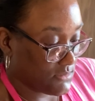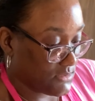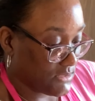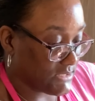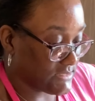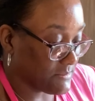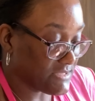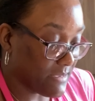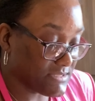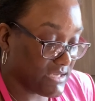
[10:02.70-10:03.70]
because
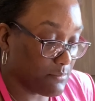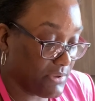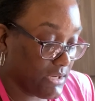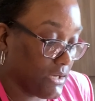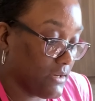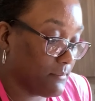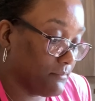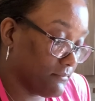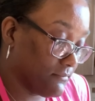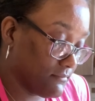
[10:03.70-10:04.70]
sometimes it can pick up
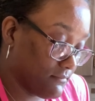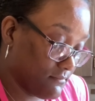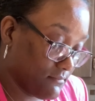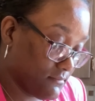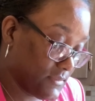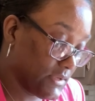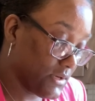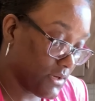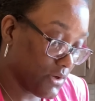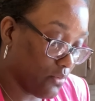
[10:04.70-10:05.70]

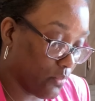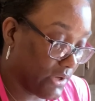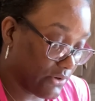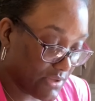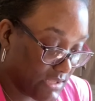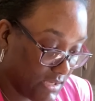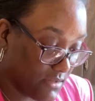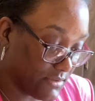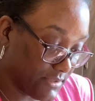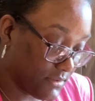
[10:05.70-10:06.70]
one or the
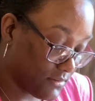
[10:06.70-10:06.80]
other.